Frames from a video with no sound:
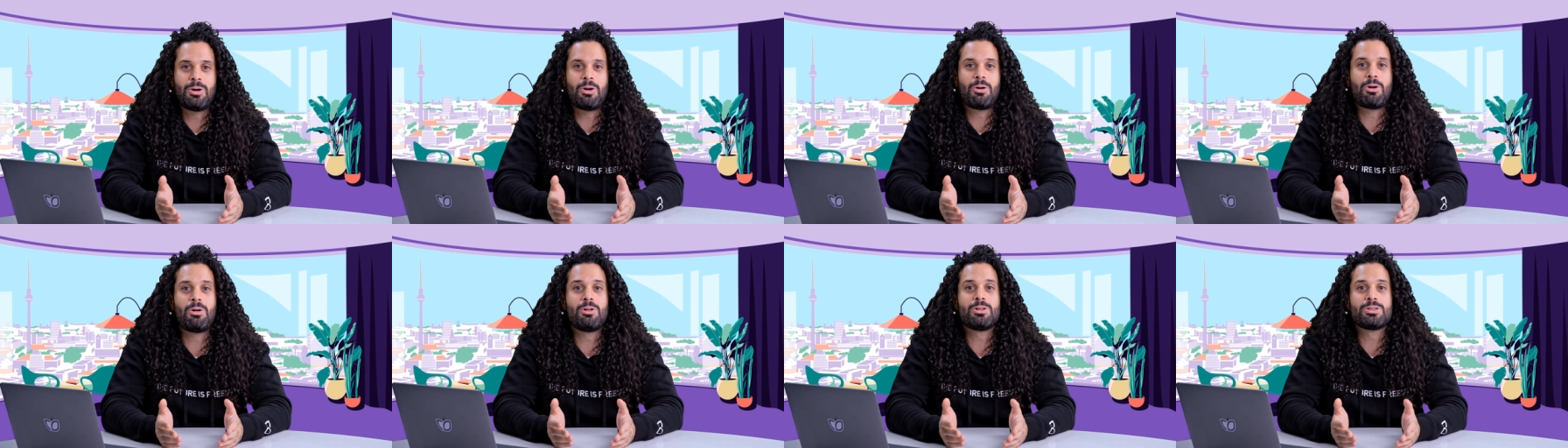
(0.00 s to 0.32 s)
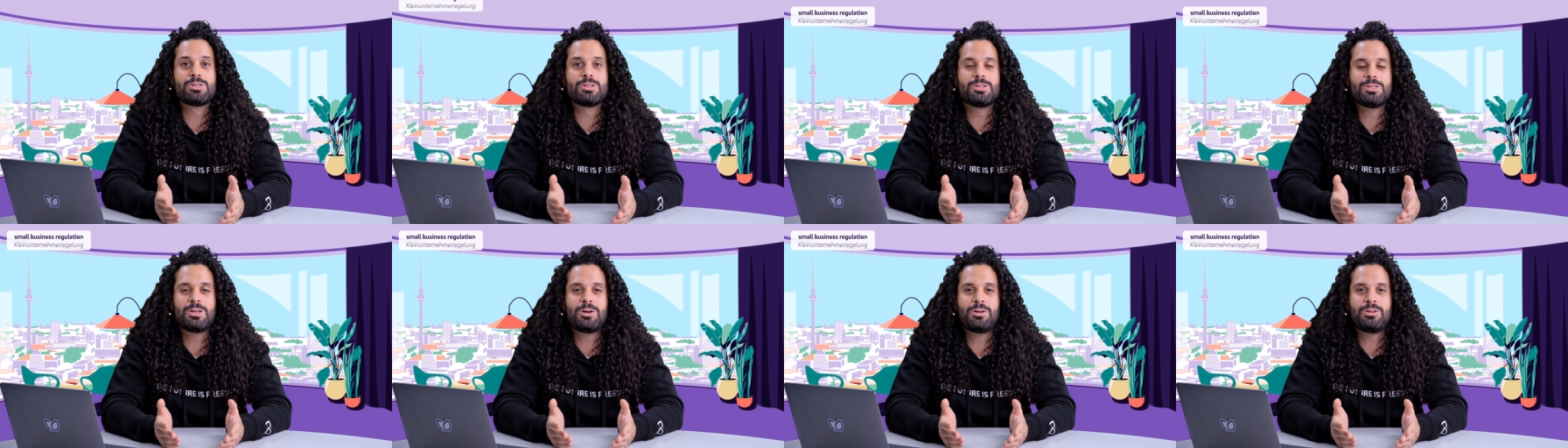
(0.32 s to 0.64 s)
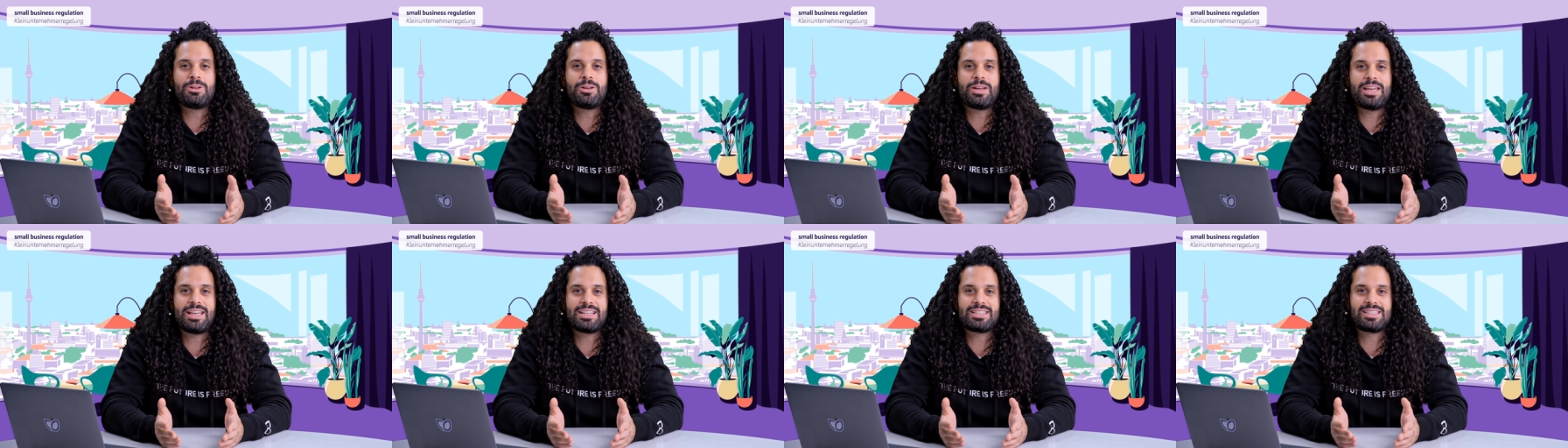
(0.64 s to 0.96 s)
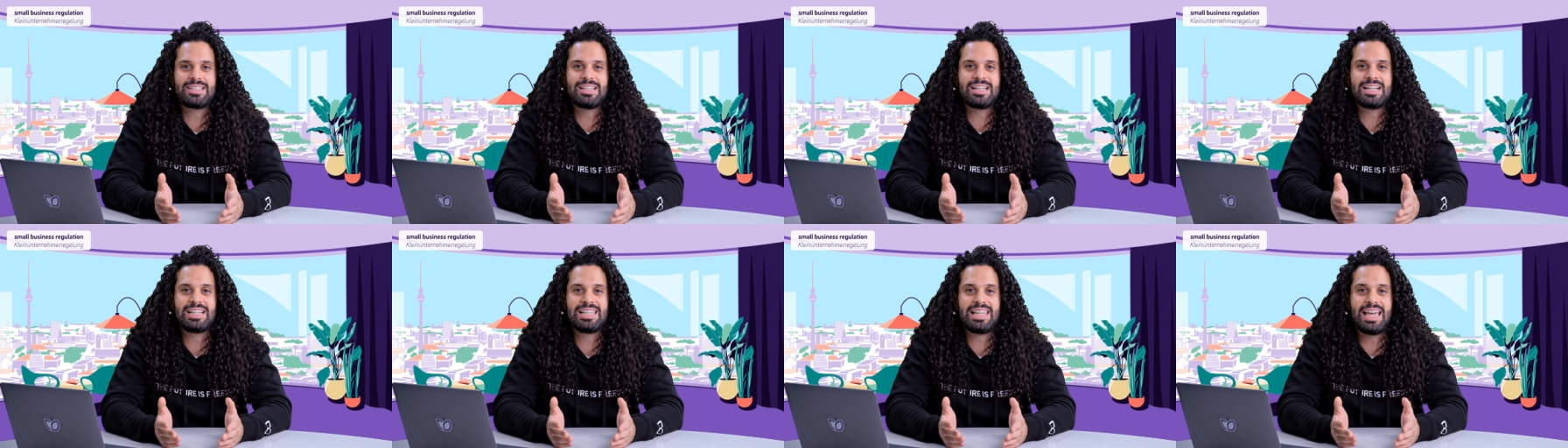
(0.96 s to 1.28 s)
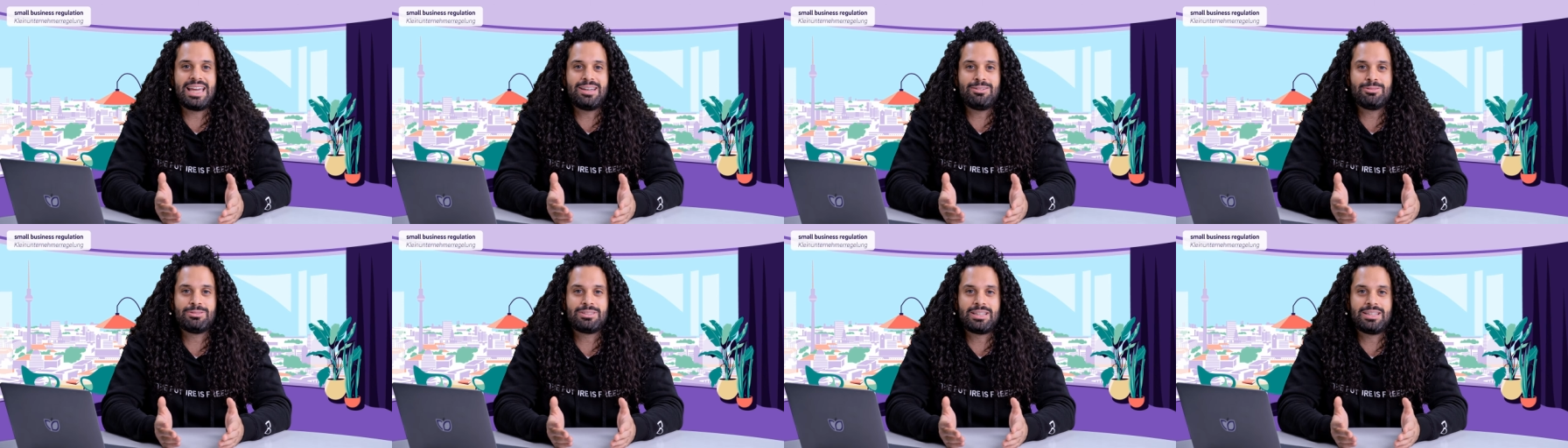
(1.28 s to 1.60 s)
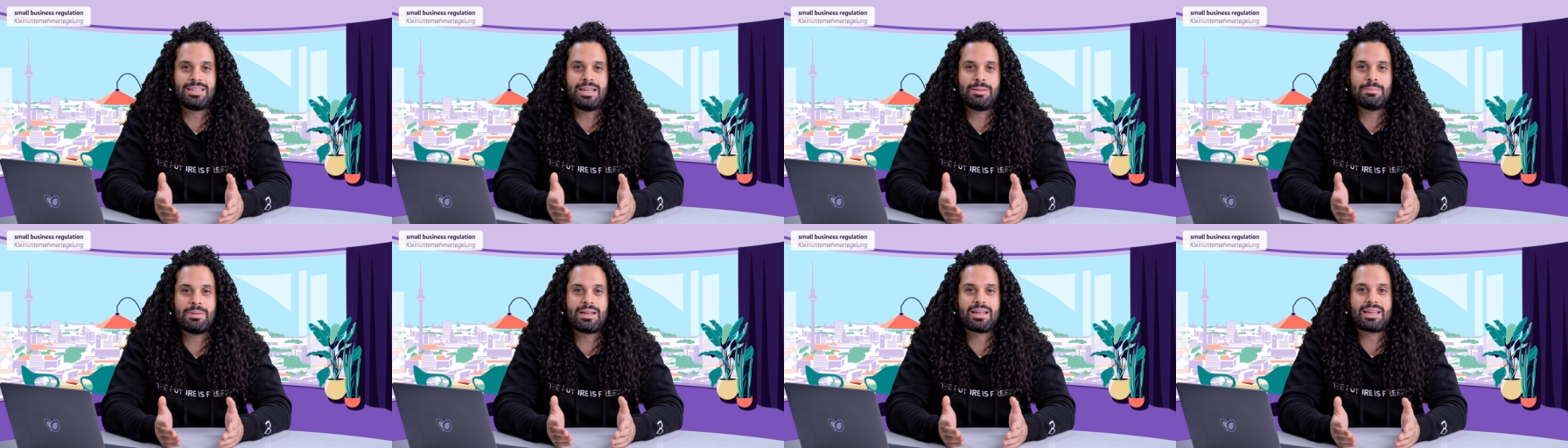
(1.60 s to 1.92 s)
or also known as the
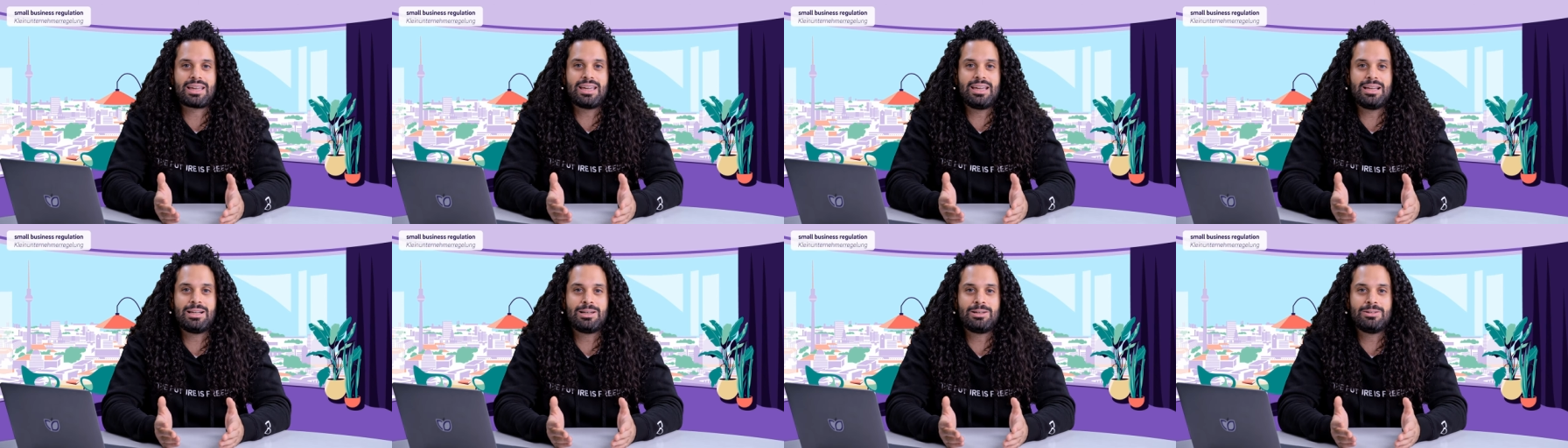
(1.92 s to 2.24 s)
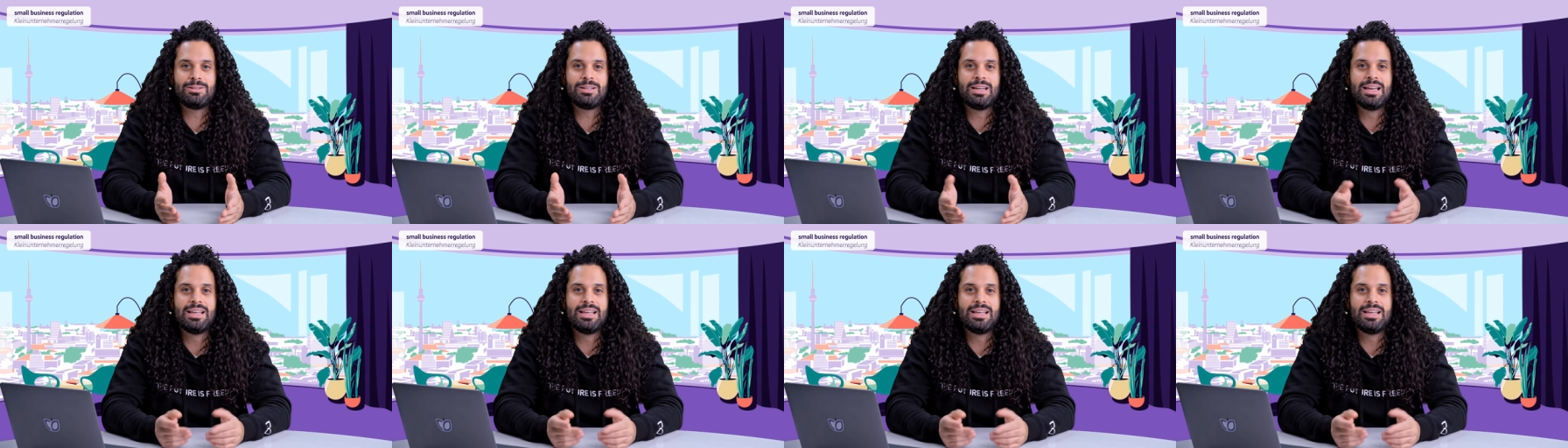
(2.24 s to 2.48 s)
Kleinunternehmerregelung?